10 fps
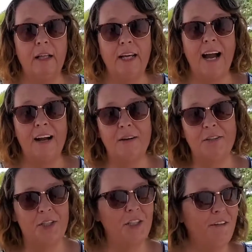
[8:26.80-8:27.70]
Yeah,
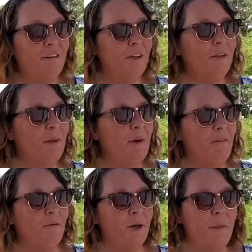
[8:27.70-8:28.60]
street food. We
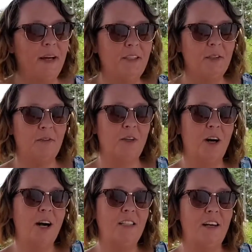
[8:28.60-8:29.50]
paid 40 pesos for a
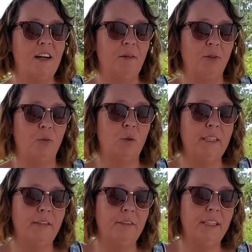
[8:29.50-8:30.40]
hot dog. It was
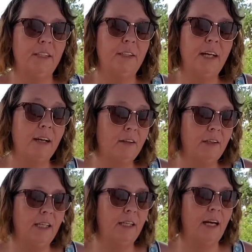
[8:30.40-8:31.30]
really freaking good. It
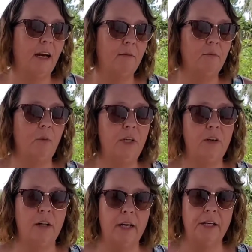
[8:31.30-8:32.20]
included what do you
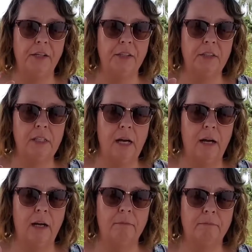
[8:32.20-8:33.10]
call it? Onions,
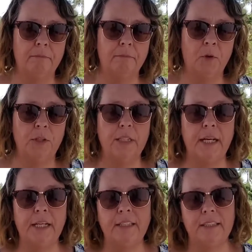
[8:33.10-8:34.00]
grilled
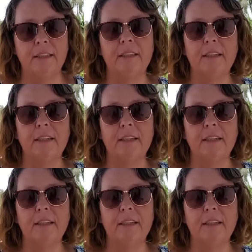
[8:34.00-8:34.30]
onions.